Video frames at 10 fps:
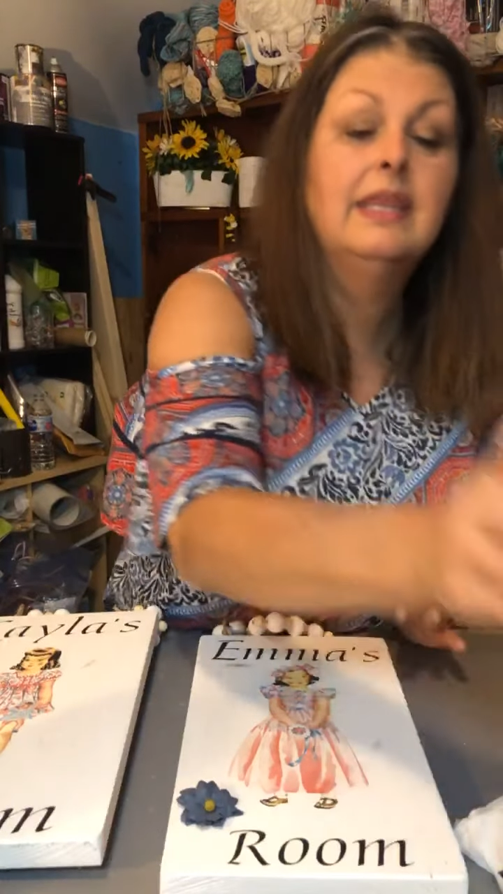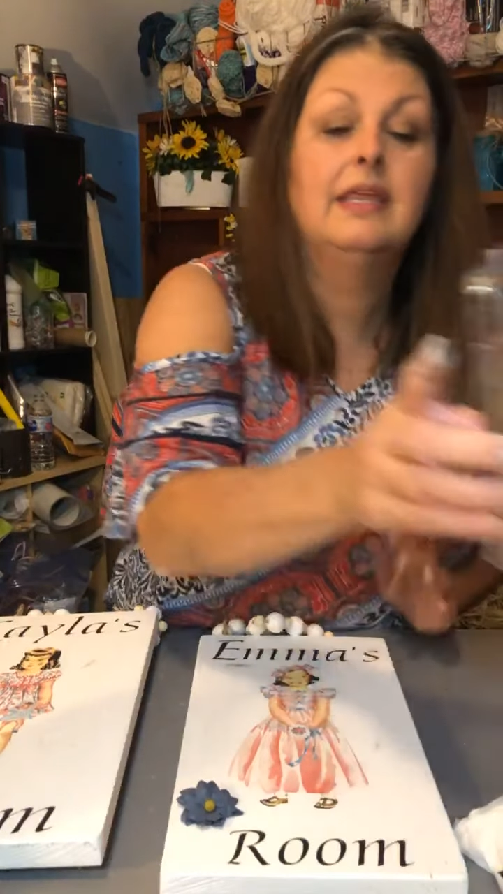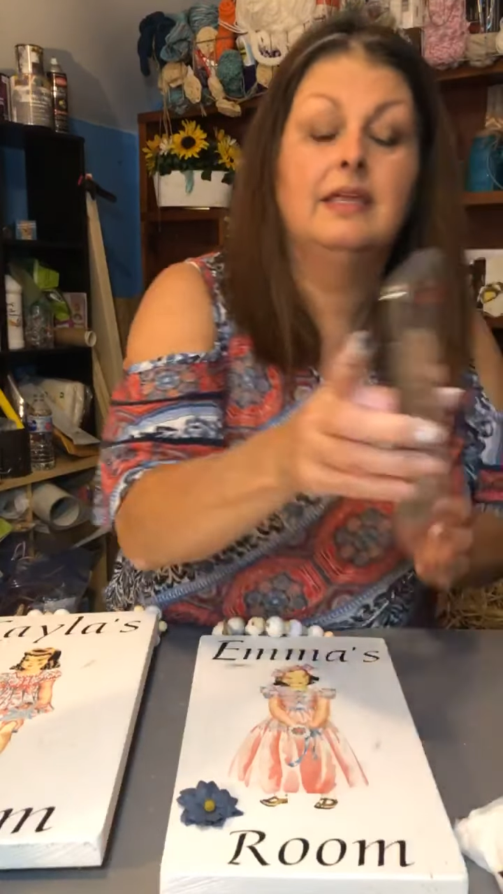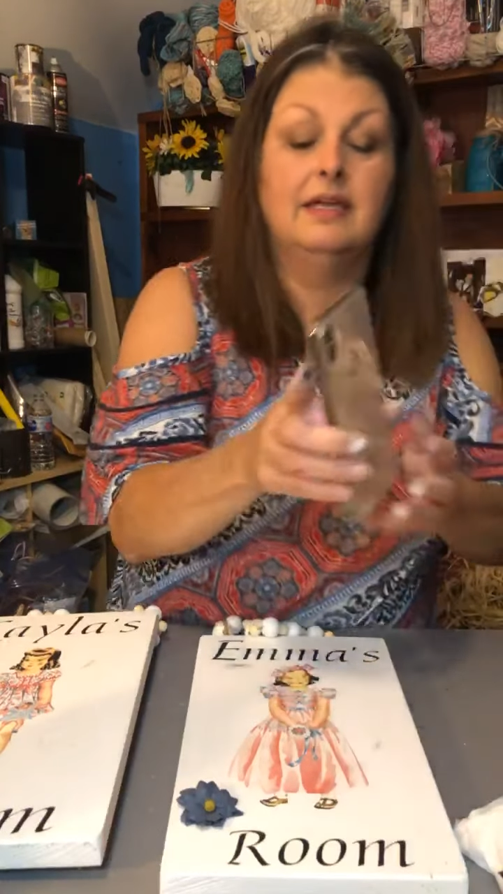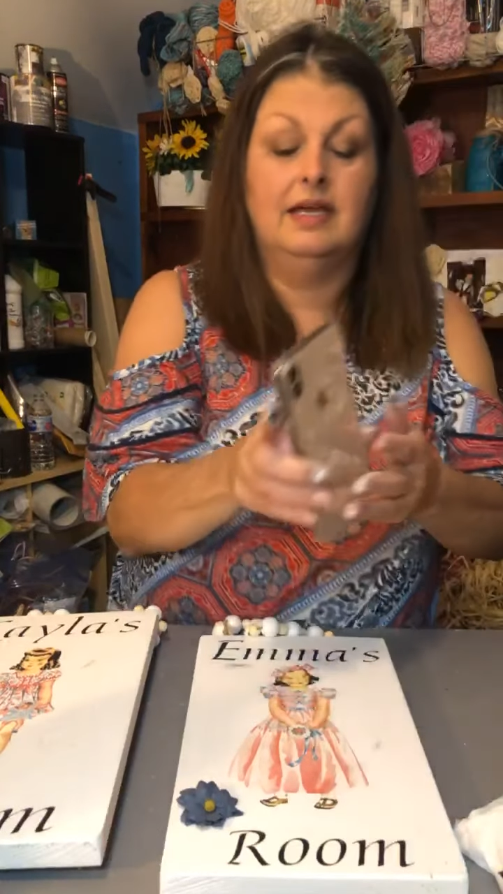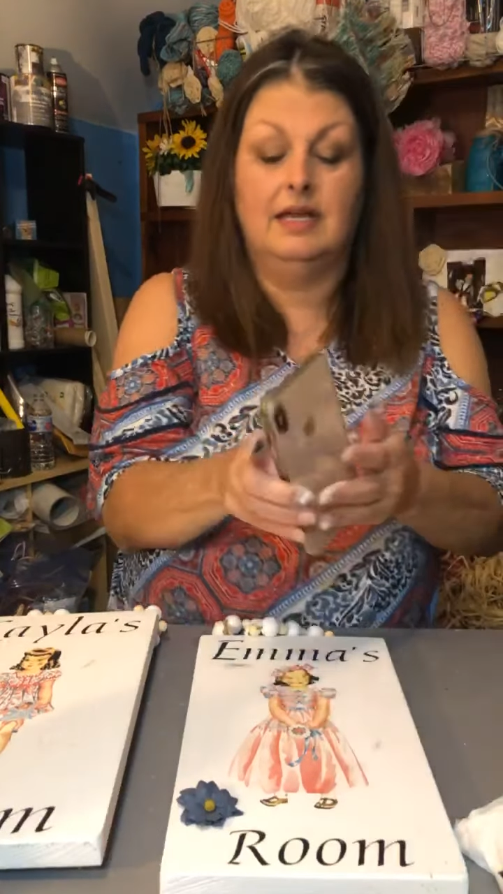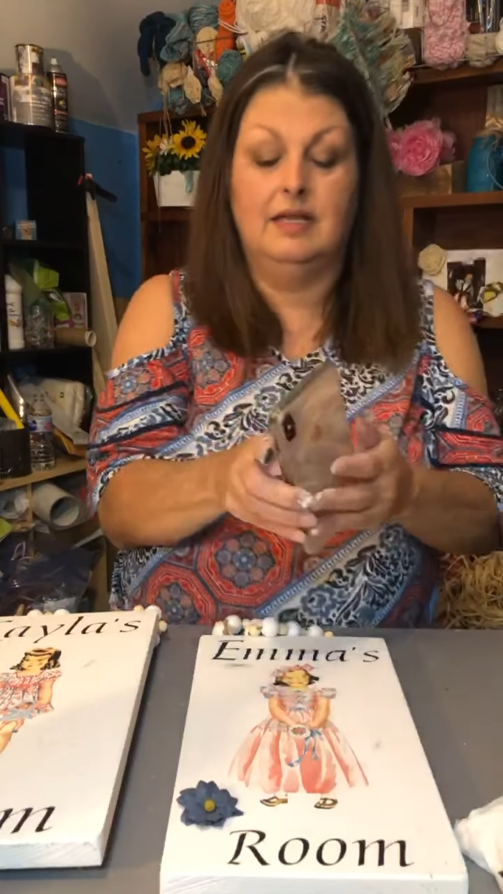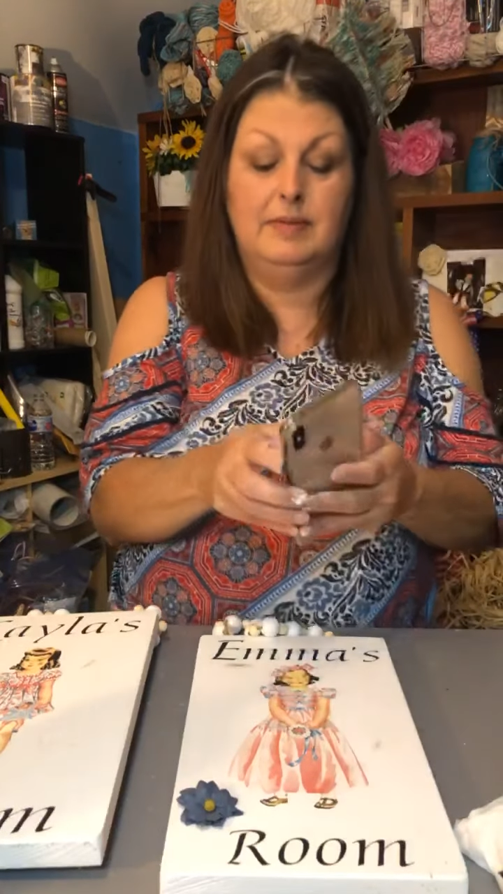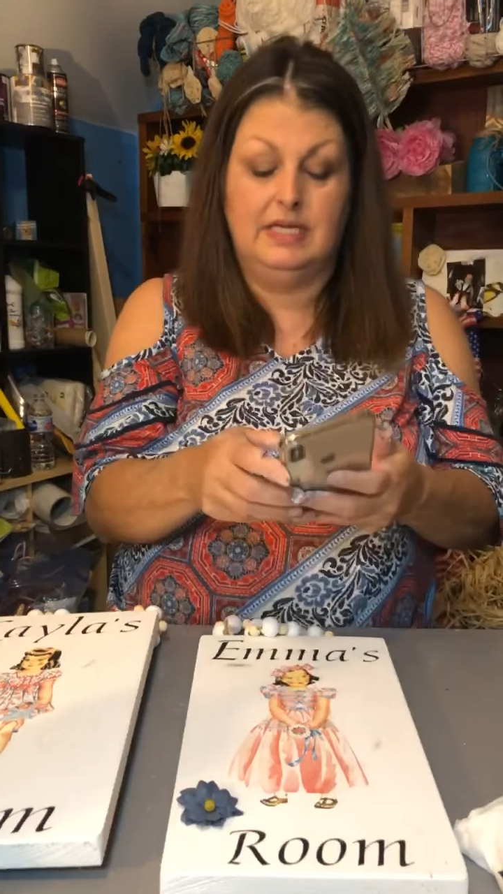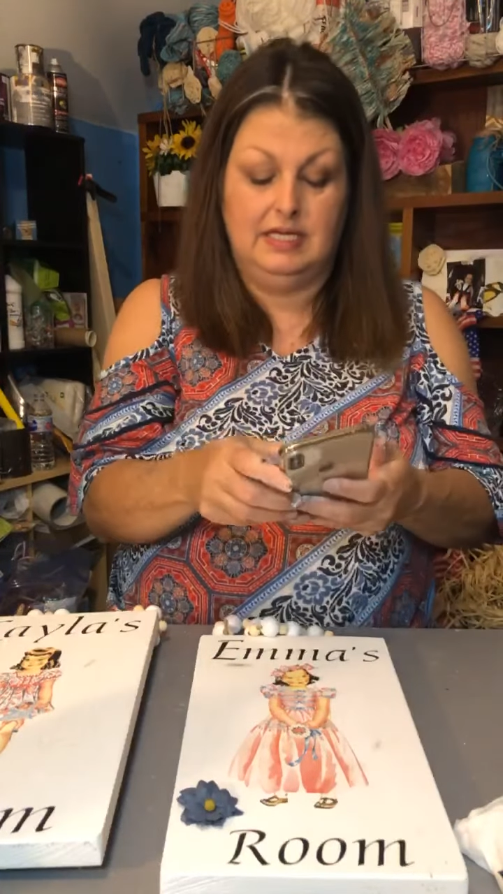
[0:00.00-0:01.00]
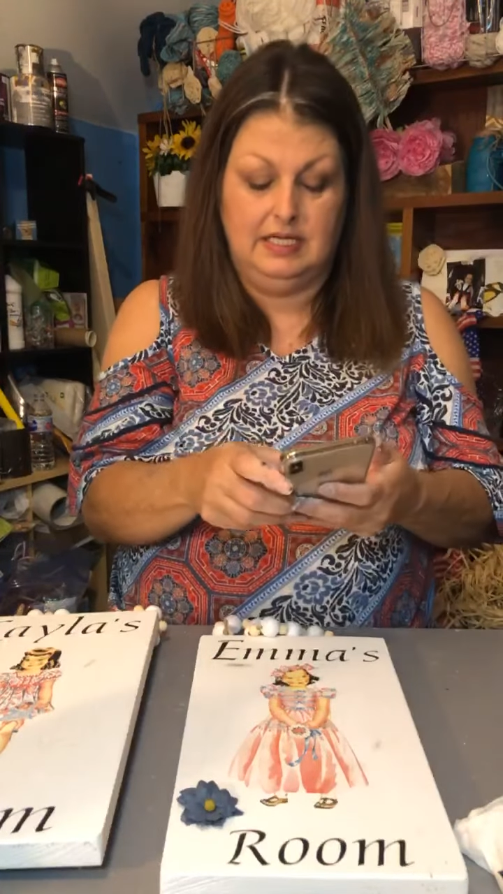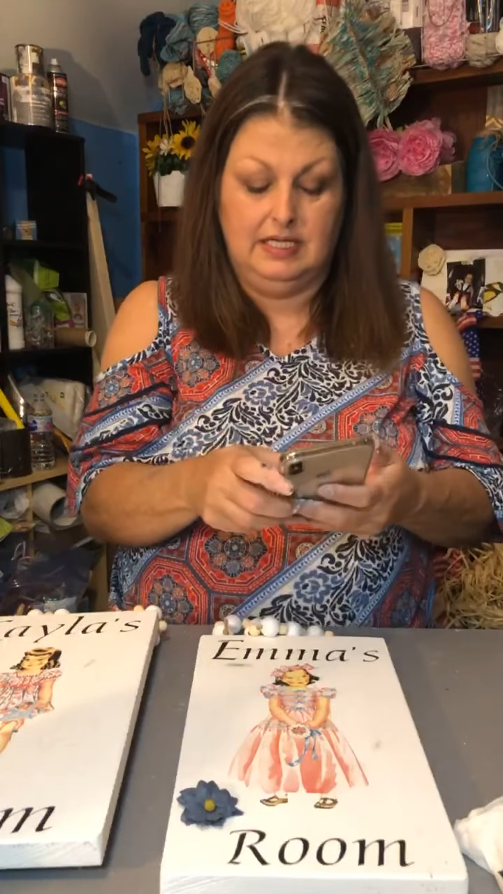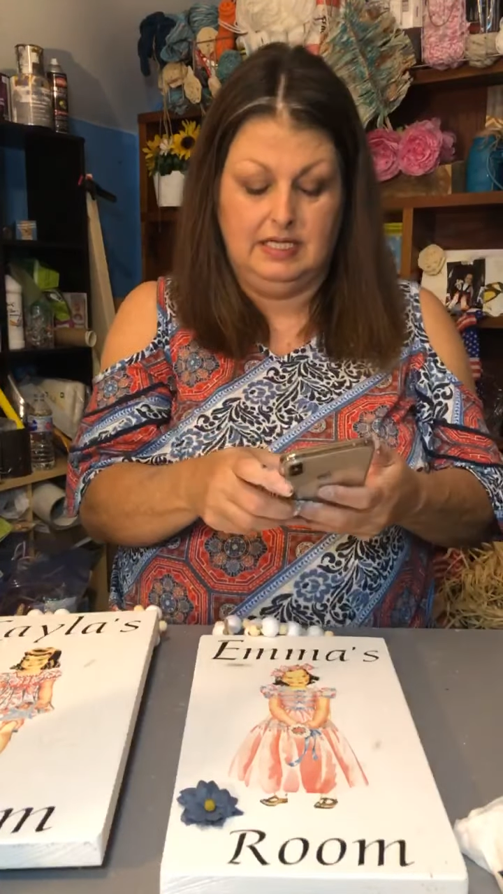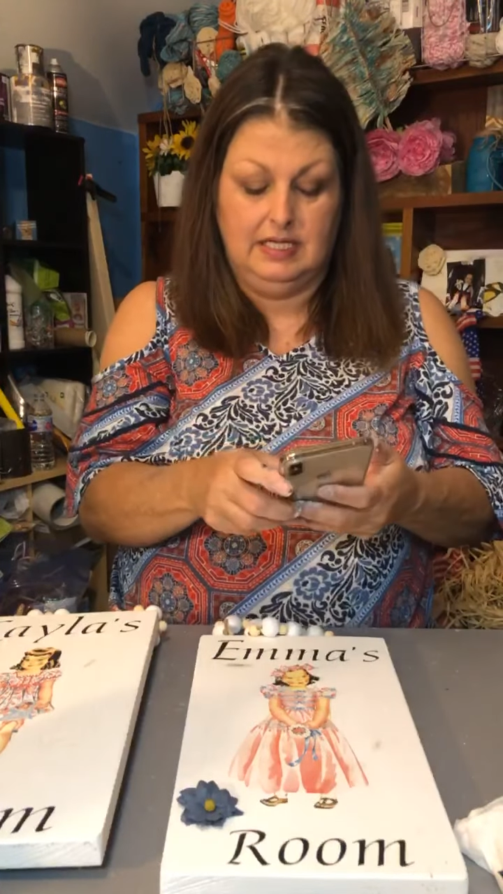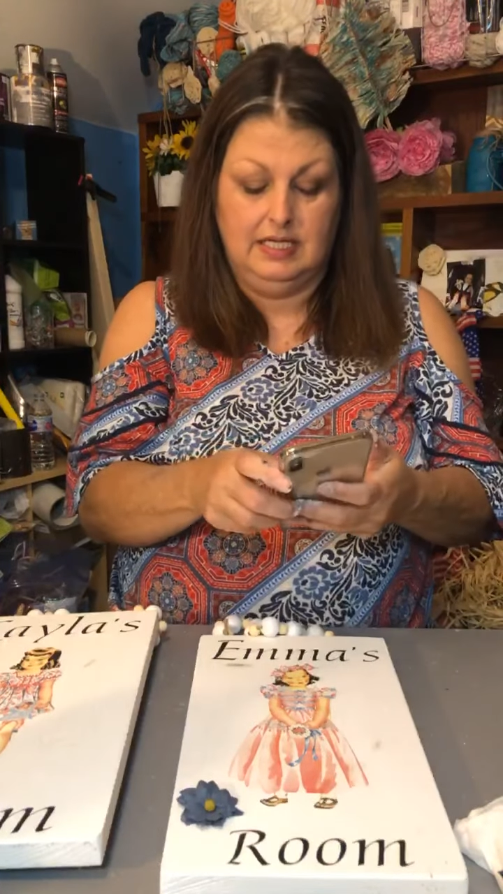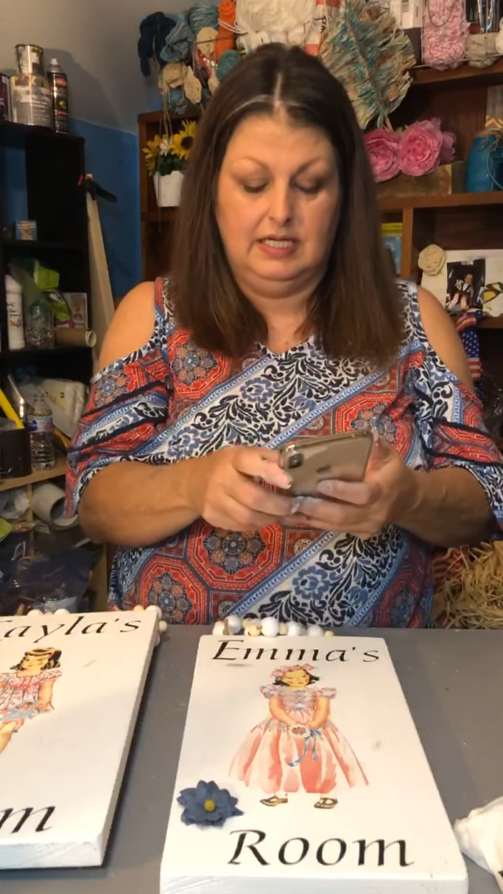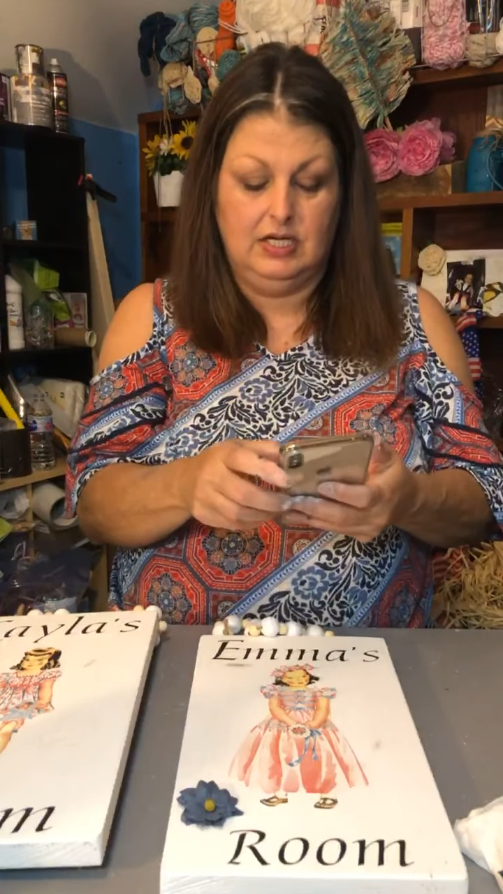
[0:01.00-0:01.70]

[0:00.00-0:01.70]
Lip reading: Okay, let me get